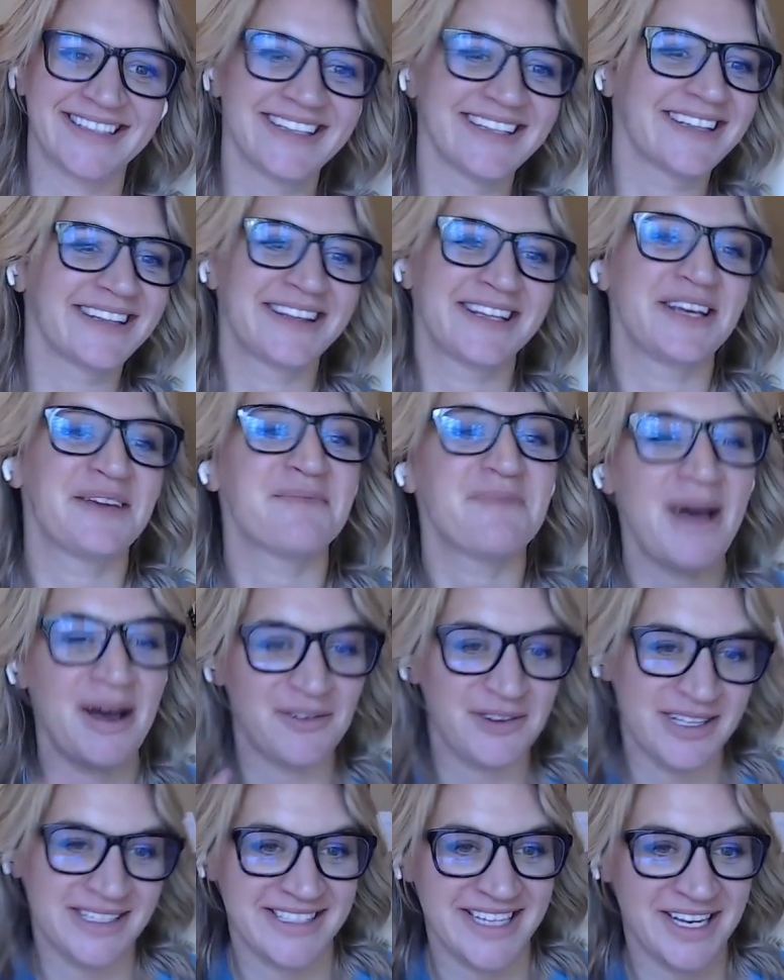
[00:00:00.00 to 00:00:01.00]
the
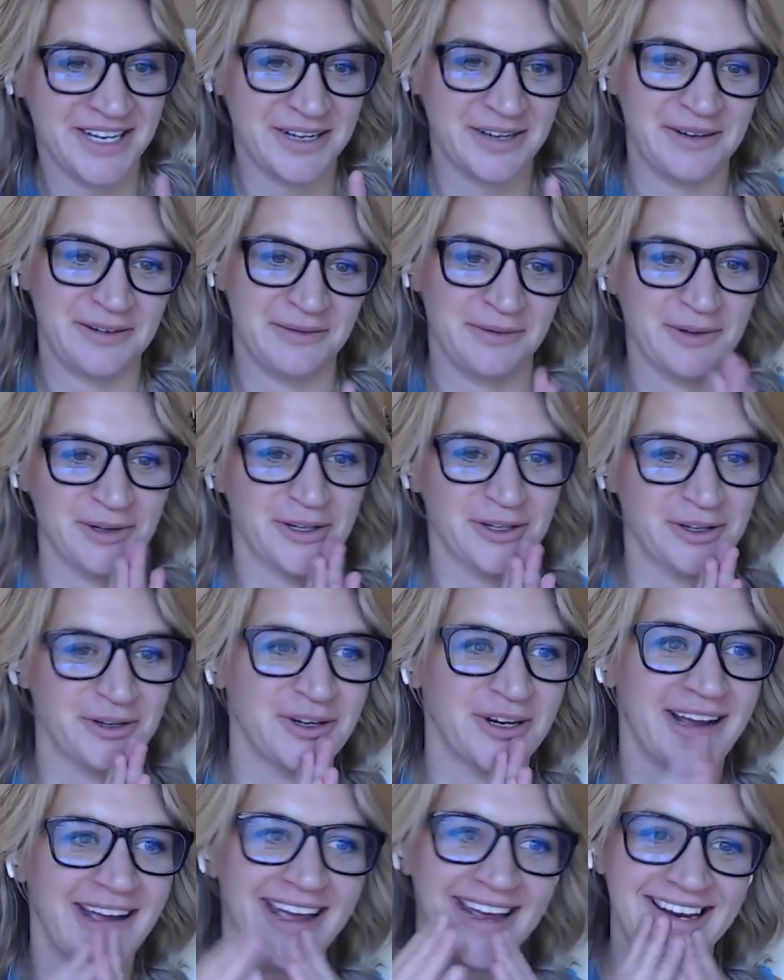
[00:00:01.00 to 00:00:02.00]
amount of data we're
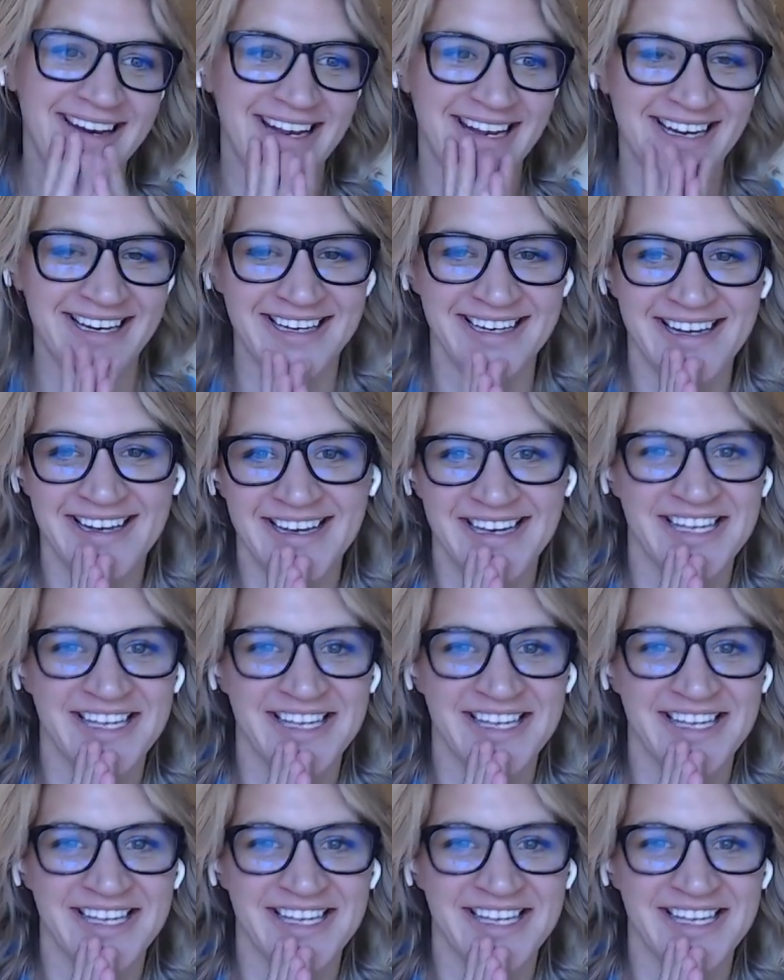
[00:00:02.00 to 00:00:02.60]
creating